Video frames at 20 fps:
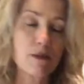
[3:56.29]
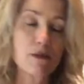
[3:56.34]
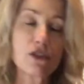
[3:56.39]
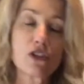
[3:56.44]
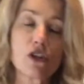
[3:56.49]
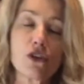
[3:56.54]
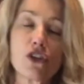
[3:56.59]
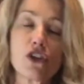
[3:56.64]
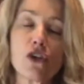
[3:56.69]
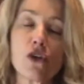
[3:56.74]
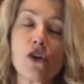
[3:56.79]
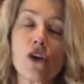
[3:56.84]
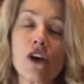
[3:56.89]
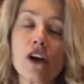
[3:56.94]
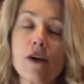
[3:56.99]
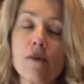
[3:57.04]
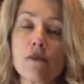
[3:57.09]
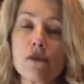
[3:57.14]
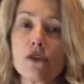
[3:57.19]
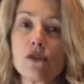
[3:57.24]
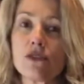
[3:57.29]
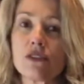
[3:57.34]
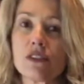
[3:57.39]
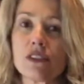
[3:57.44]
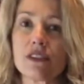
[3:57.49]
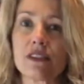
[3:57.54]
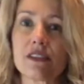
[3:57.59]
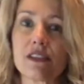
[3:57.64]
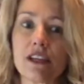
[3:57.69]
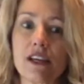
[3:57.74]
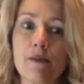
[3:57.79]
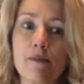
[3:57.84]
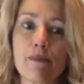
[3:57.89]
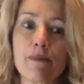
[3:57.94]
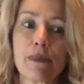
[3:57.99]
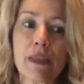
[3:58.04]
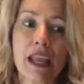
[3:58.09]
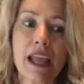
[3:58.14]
So your immune system